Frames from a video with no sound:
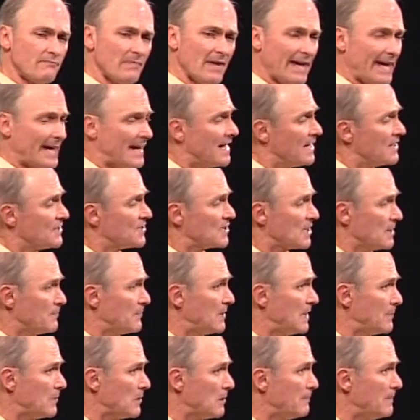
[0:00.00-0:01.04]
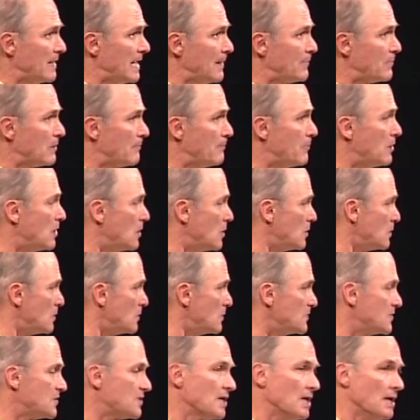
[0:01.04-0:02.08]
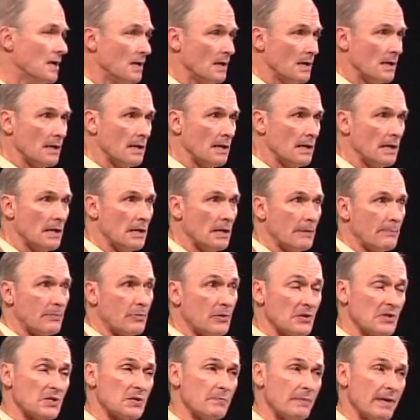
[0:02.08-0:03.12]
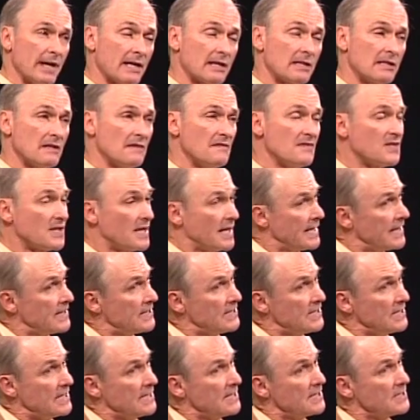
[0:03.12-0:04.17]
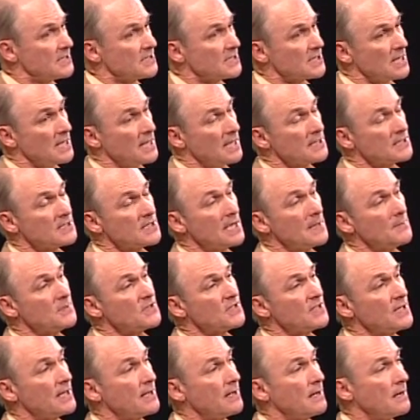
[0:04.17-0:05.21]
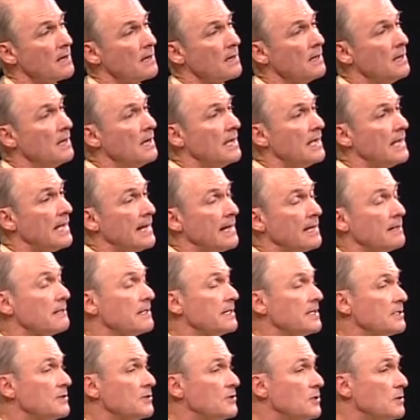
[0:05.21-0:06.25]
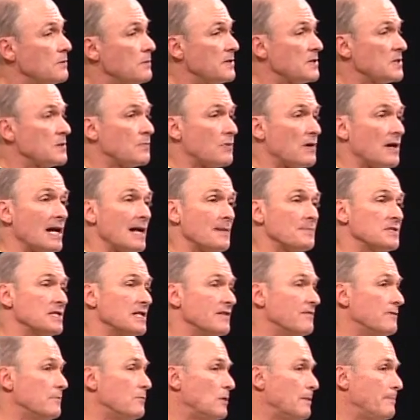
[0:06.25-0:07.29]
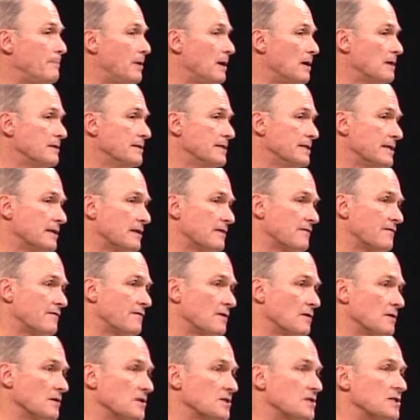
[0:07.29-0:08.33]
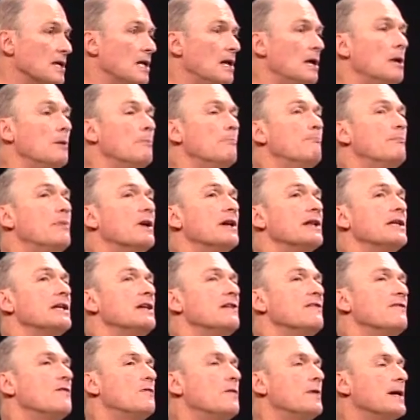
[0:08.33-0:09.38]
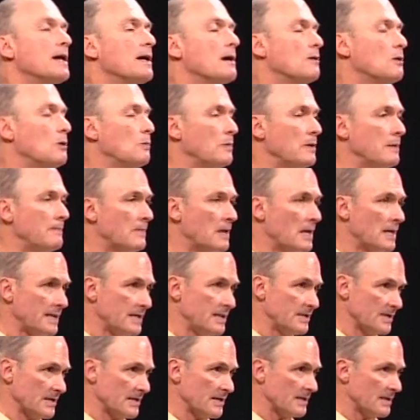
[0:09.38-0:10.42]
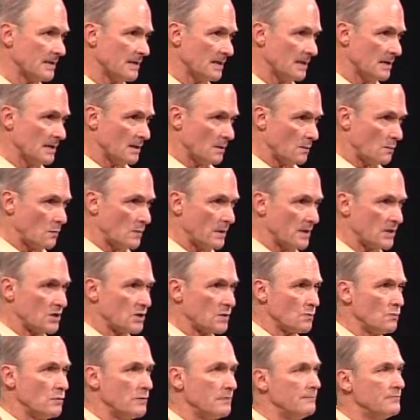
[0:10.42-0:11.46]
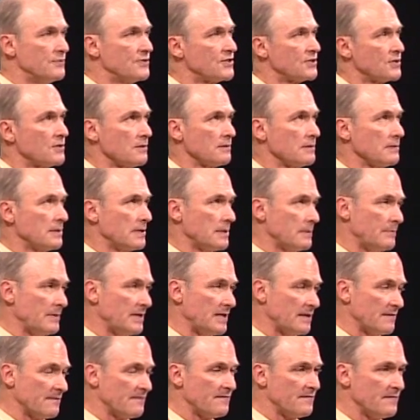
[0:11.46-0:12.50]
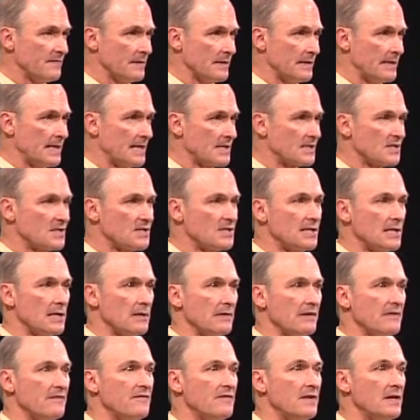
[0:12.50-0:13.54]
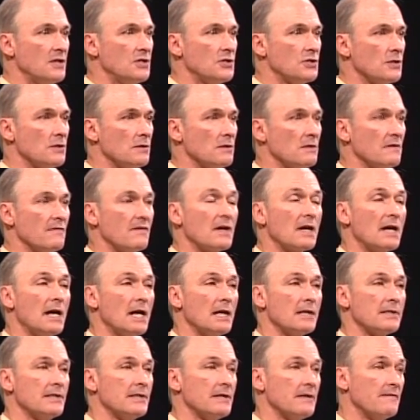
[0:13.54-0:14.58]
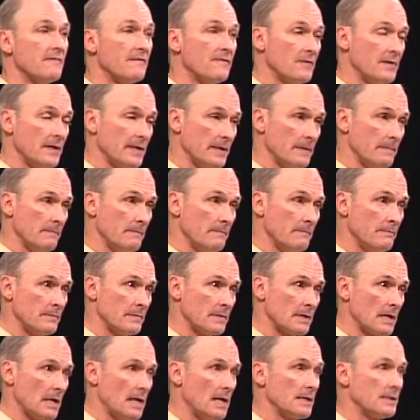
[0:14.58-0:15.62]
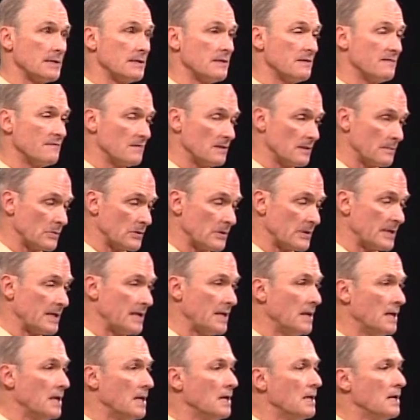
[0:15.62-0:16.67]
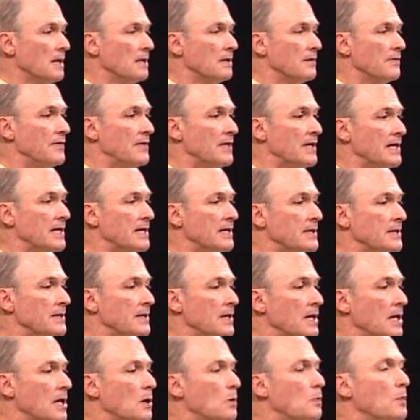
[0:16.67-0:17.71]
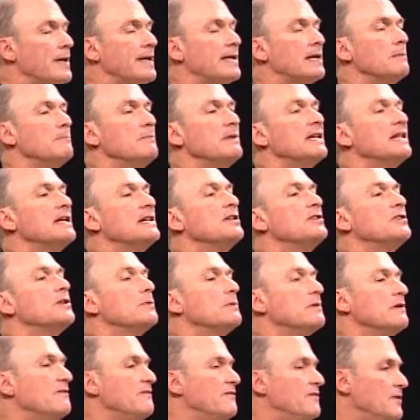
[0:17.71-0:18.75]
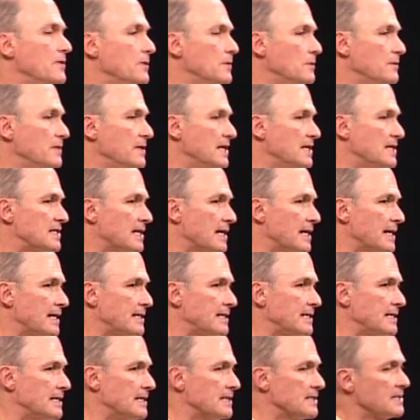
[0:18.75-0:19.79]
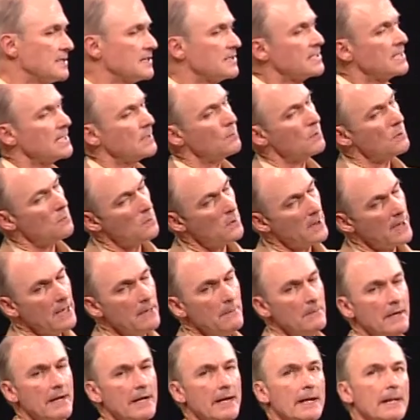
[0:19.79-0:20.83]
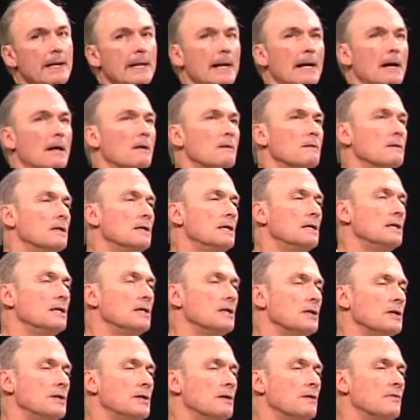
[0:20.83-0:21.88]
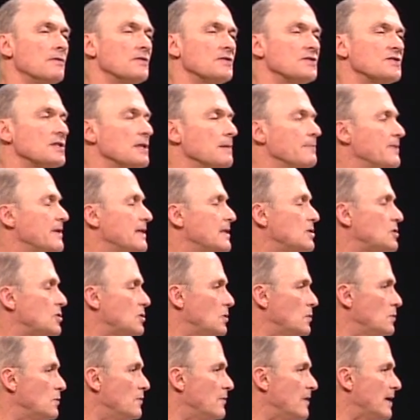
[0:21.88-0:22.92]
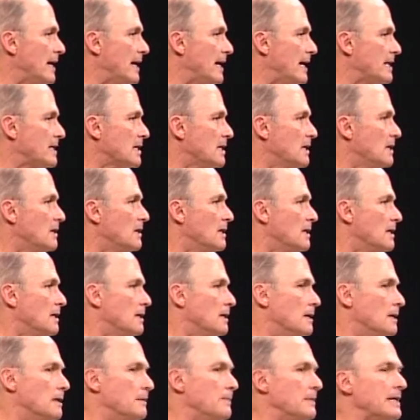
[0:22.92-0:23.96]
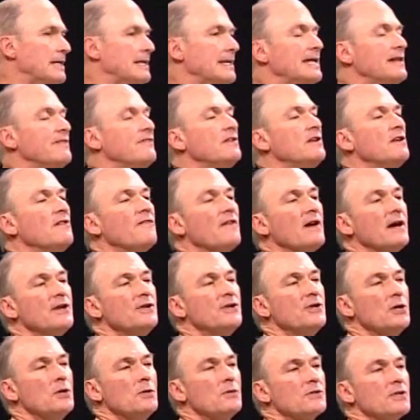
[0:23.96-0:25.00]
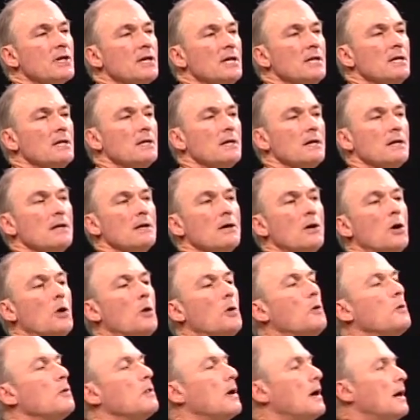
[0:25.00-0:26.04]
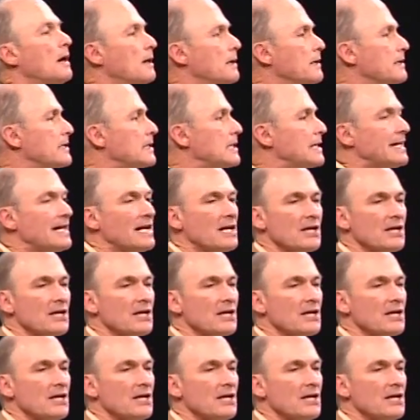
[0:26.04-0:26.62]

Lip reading: And some people may propose perspectives, ideas, concepts that are alien to us, perhaps even repugnant at first. But if we are open-minded, which would certainly be a necessary feature of cognitive freedom, cognitive liberty, then we can begin to review these ideas and say, well, wait a minute now, there's something to that. And even if I don't wholeheartedly